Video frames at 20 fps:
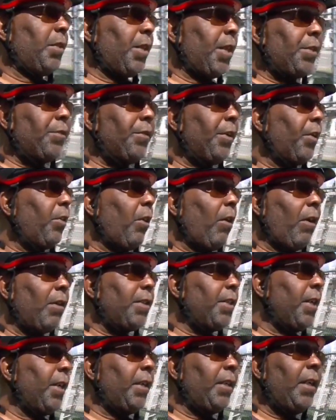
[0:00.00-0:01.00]
pedestrian
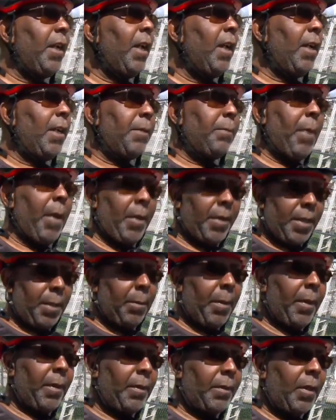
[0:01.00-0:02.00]
crossing,
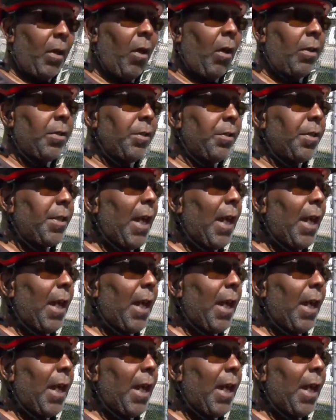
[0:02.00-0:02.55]
some cars will